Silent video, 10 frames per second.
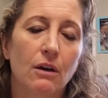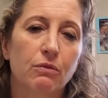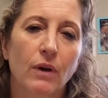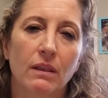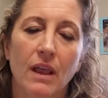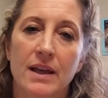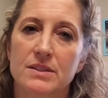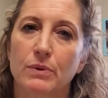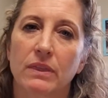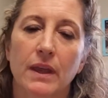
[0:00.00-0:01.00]
front lines.
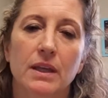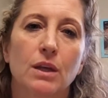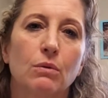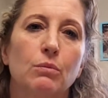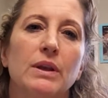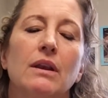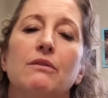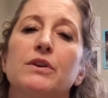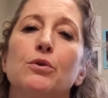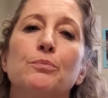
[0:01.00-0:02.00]
We thank you and we
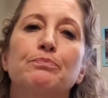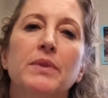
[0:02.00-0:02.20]
love you.